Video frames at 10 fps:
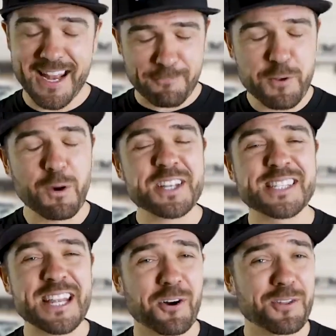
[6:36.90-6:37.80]
And if you want to
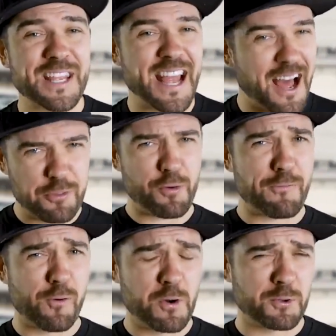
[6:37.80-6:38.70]
see all the other
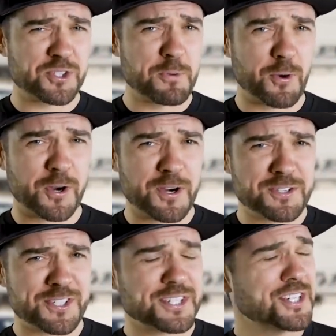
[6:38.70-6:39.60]
affordable
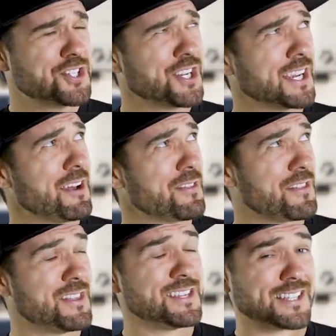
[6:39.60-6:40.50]
supercars, check
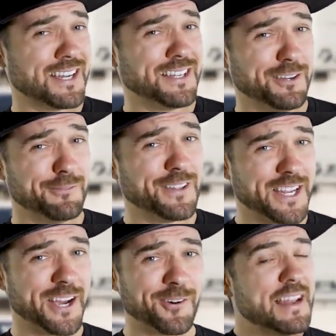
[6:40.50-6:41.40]
out this ideal
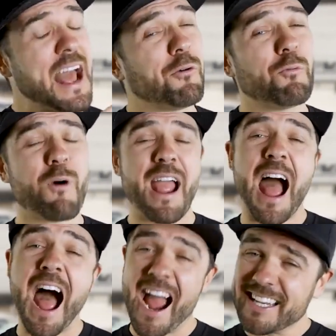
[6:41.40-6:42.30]
video. Now,
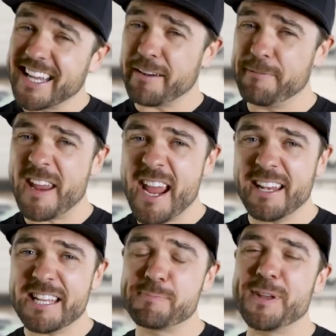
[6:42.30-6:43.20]
why I'd get a
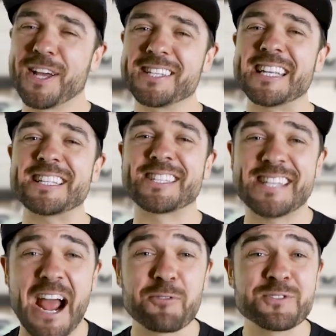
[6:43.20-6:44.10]
V8 is because it
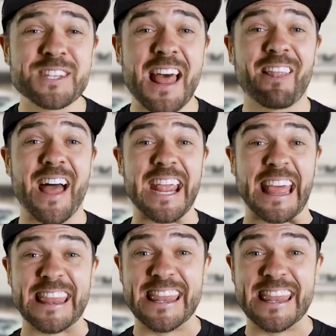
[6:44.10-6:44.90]
sounds like